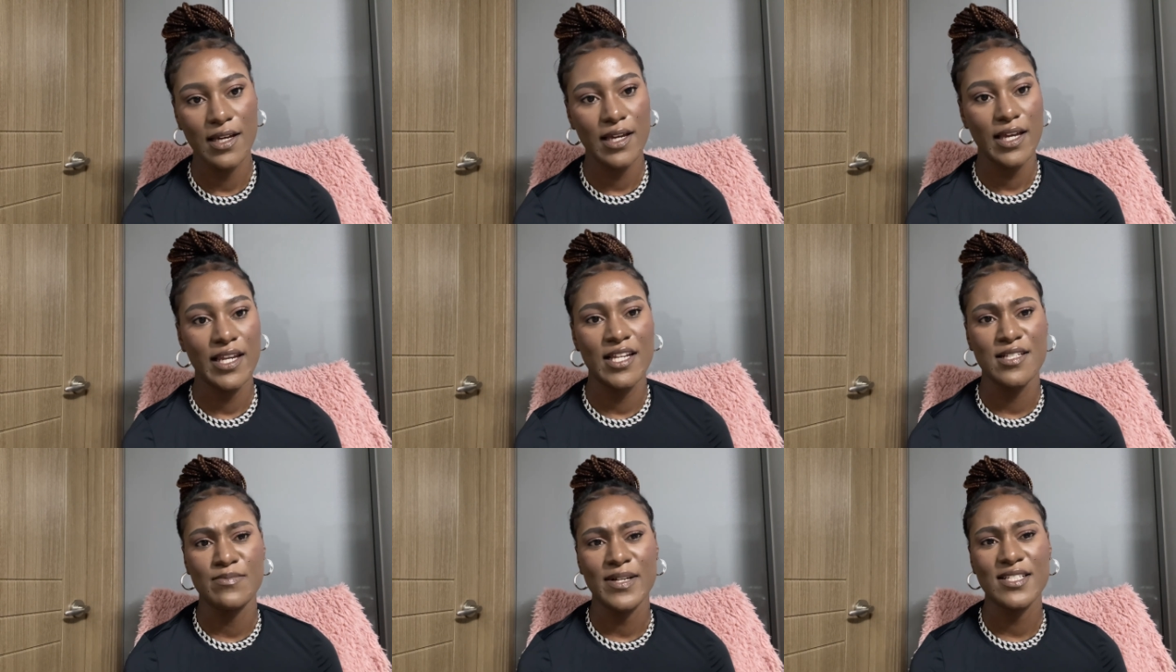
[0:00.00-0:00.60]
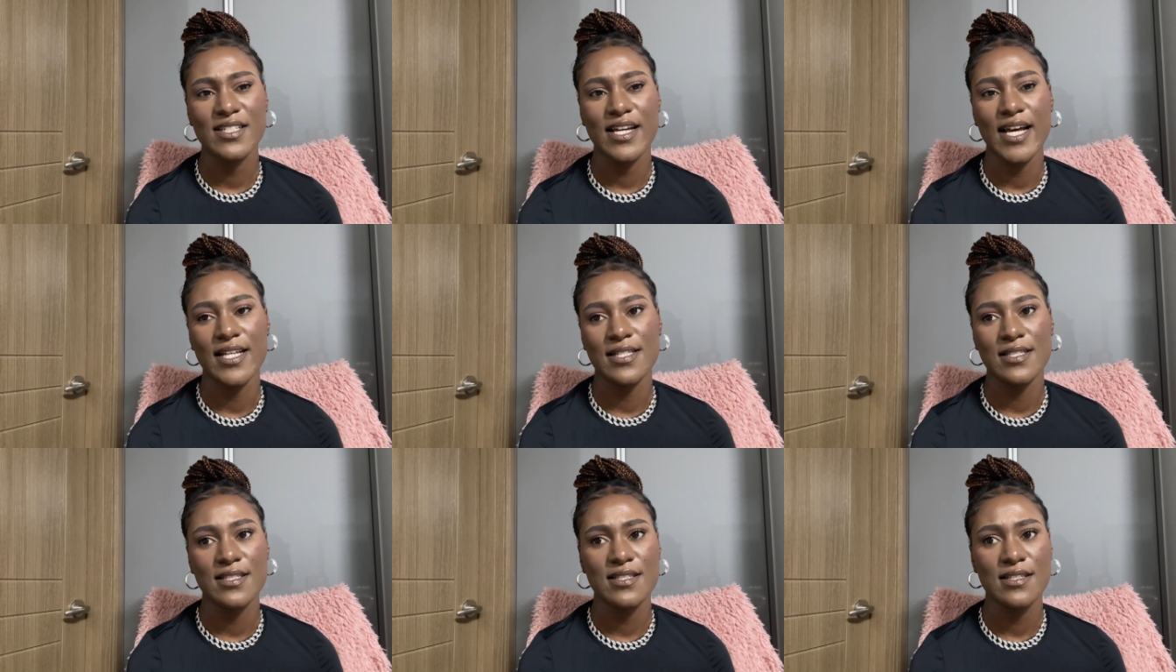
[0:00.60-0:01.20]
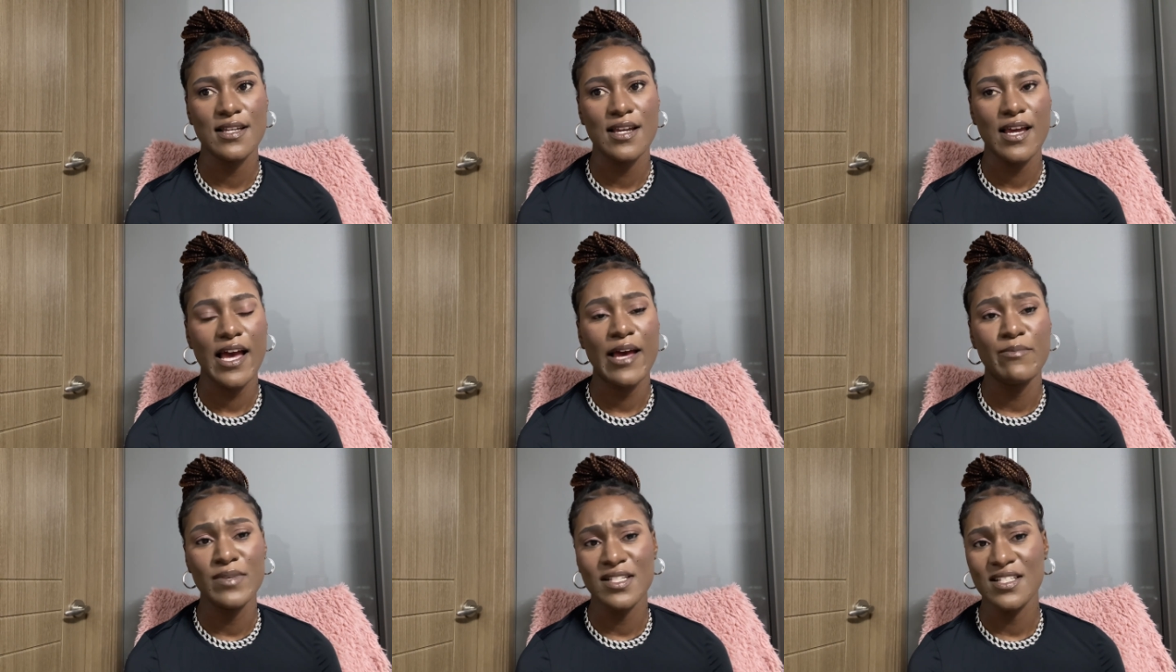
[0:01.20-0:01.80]
In as much as I
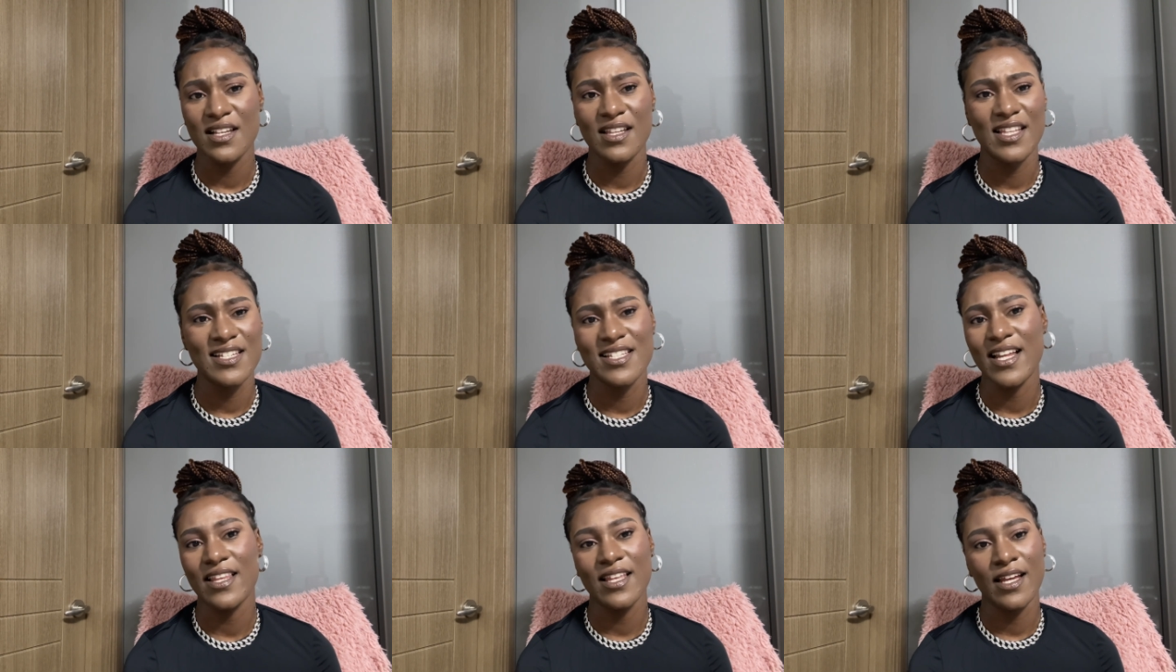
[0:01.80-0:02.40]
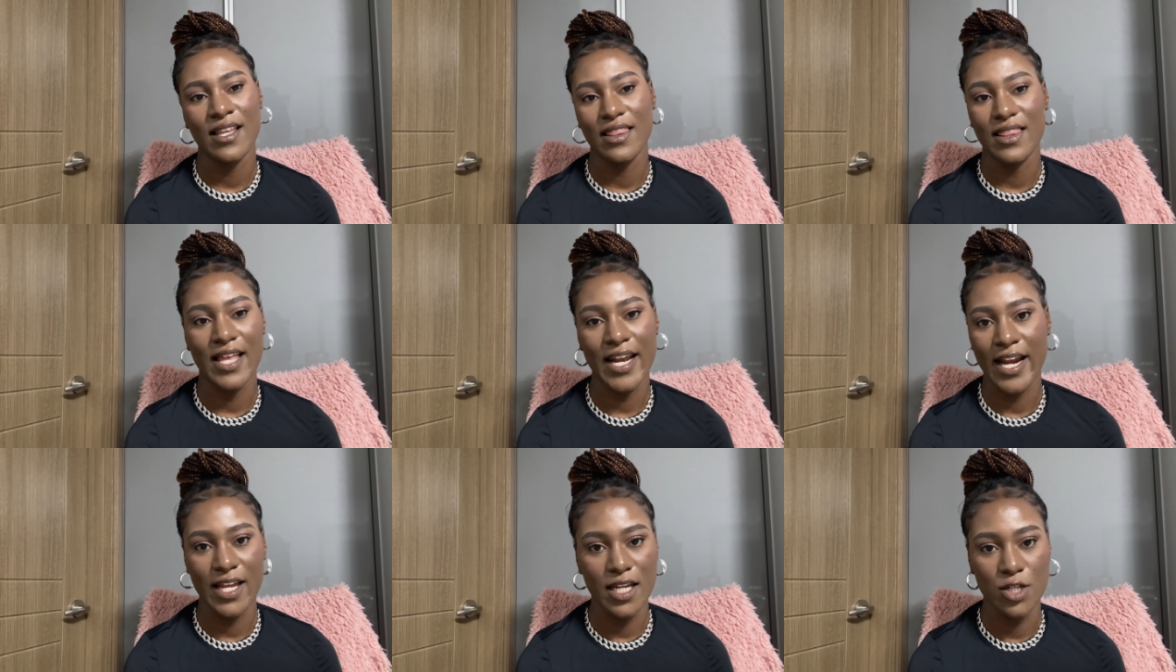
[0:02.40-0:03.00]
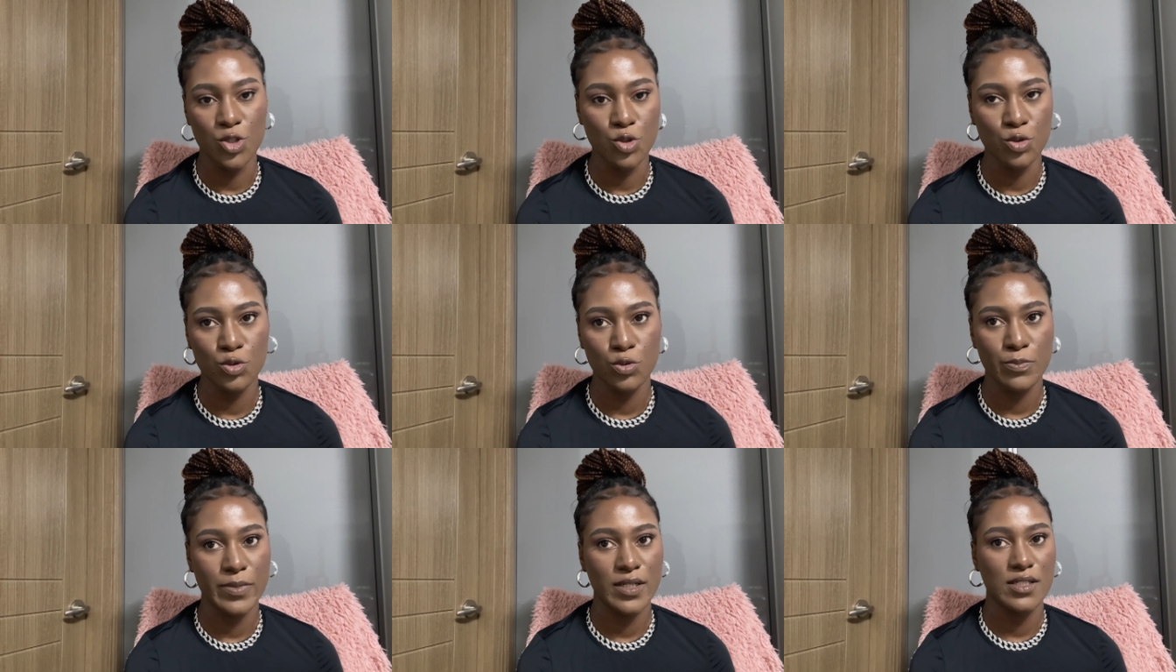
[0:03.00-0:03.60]
miss her, there's nothing that I can
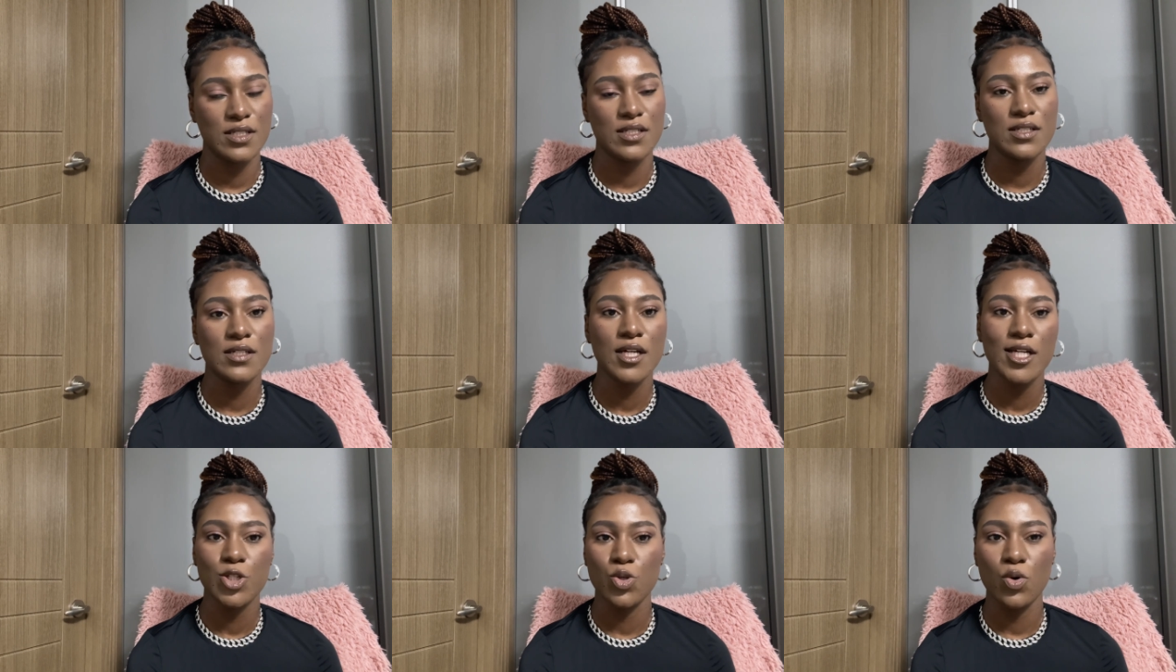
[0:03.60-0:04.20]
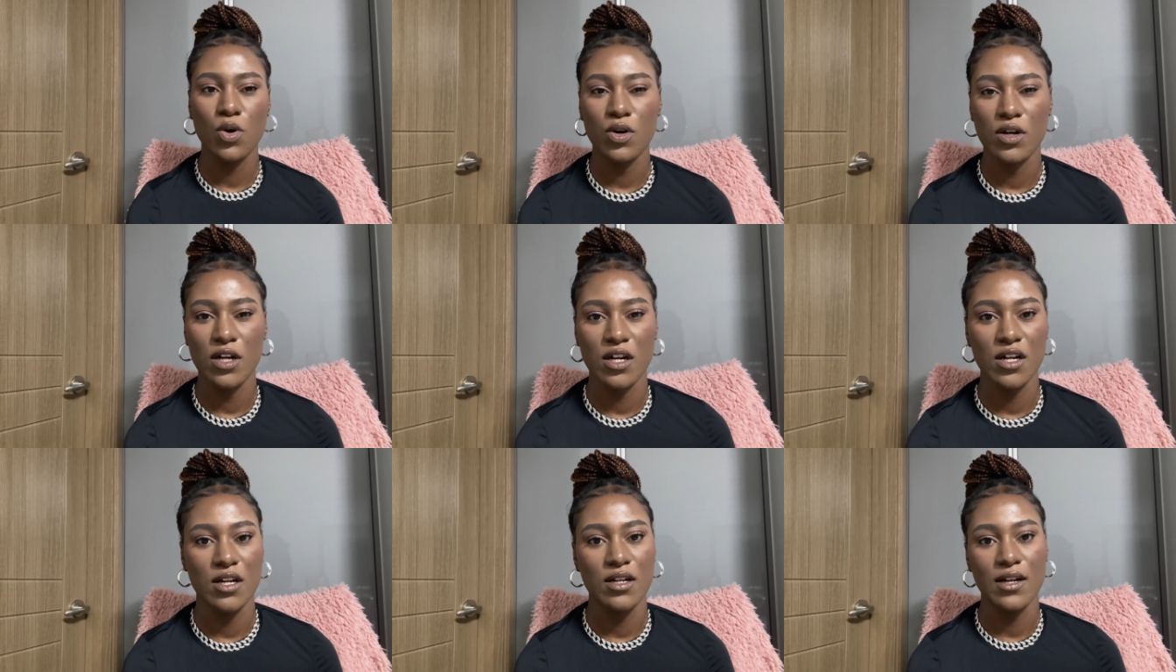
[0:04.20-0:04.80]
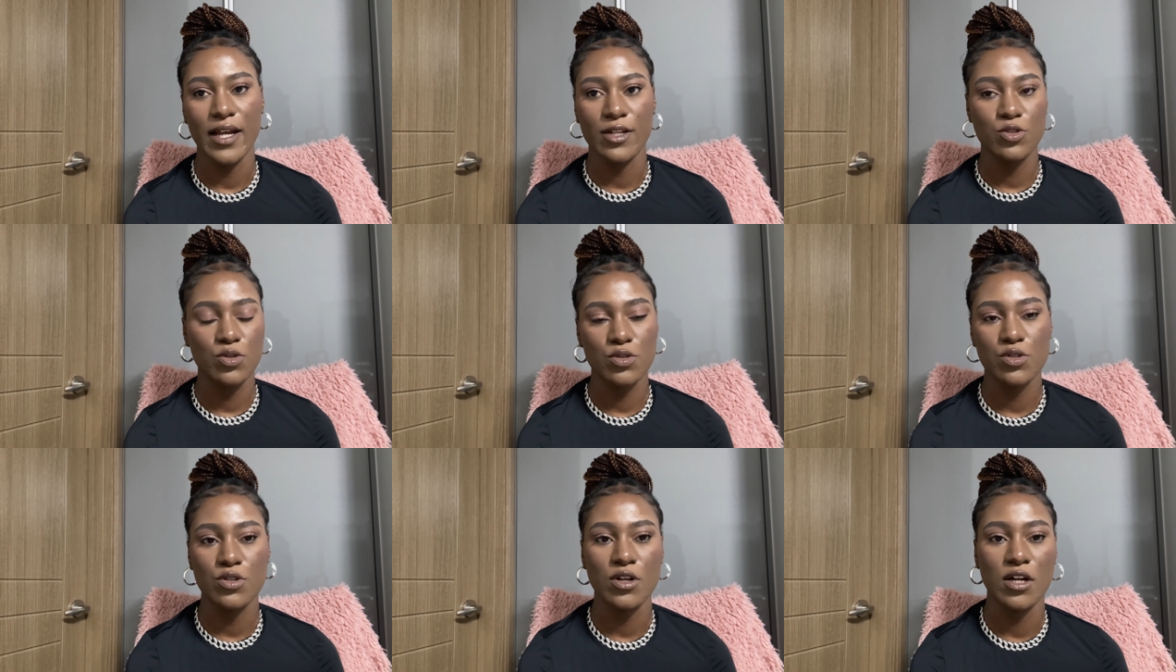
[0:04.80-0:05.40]
do but to call her, like talk
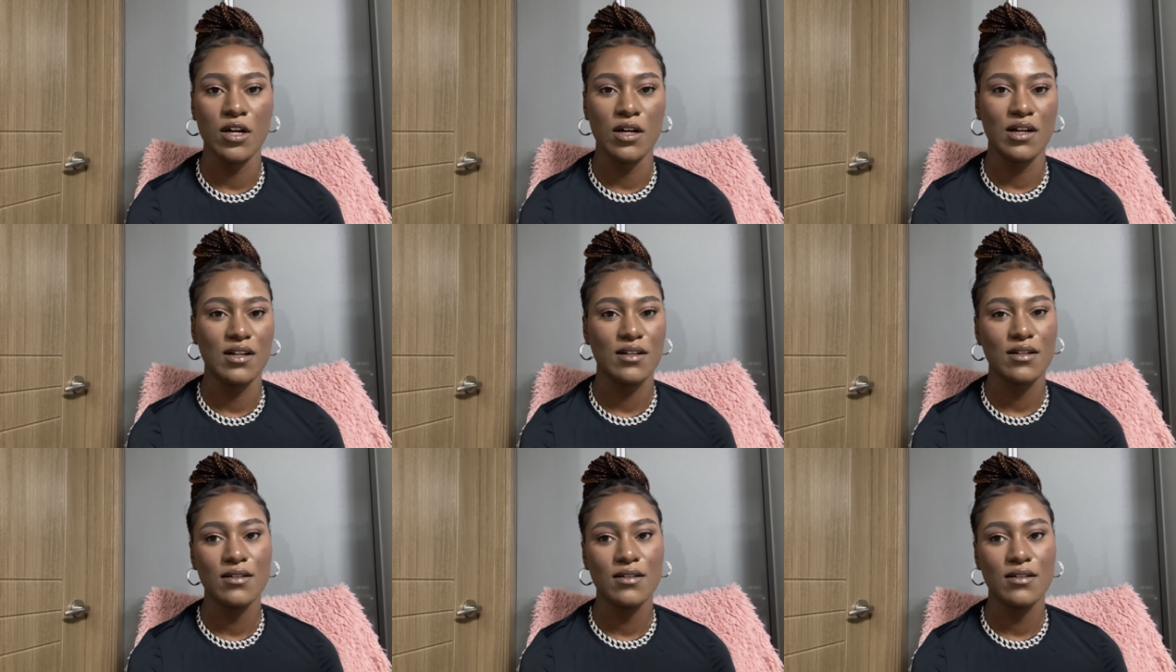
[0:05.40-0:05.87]
to her,